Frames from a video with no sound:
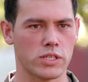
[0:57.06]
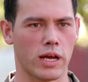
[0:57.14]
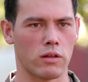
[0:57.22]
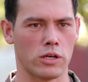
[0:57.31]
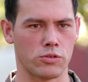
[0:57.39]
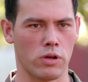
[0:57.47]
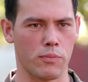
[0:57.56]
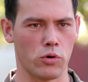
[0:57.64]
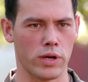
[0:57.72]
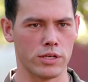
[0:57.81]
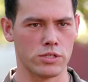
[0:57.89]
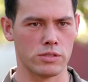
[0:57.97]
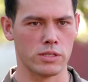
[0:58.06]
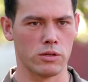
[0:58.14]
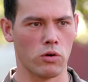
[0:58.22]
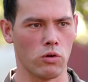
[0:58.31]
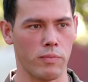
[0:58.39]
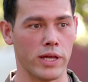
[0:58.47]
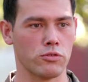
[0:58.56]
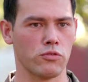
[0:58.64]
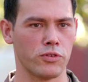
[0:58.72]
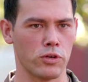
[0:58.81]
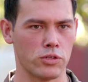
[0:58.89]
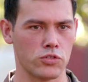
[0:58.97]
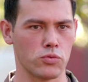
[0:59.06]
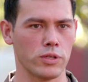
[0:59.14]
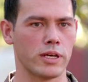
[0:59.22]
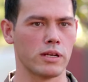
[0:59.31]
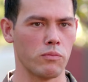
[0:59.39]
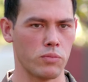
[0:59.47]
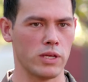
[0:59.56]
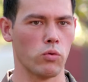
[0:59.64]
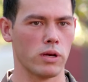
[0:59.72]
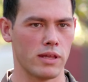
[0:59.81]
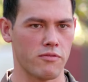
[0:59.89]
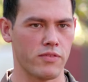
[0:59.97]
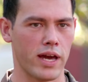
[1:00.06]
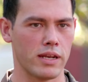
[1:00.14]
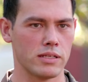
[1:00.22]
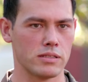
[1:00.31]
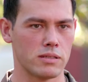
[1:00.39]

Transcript: psychological operations and the whole mental field is really going to be where that fight is.